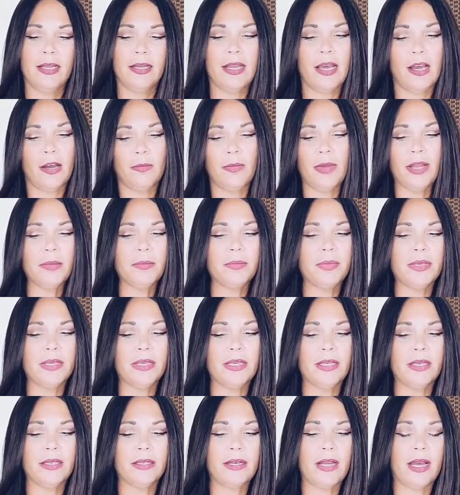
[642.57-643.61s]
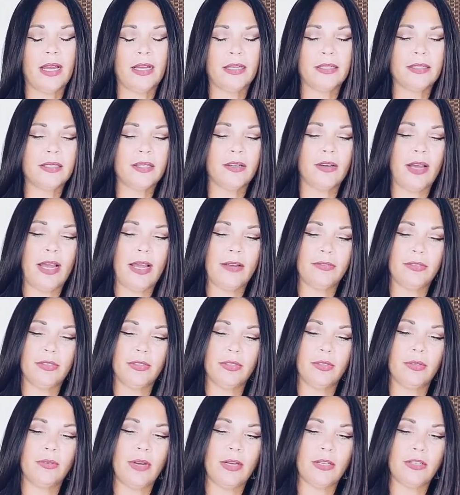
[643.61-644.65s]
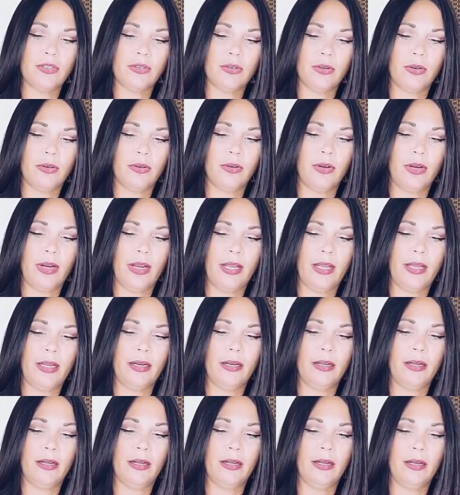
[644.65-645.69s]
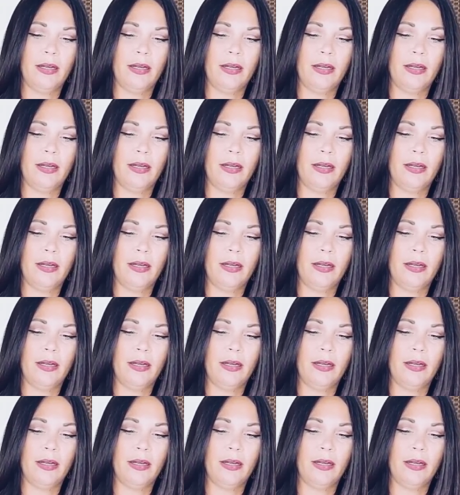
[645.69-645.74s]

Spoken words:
Now, it might be not until after the retrograde.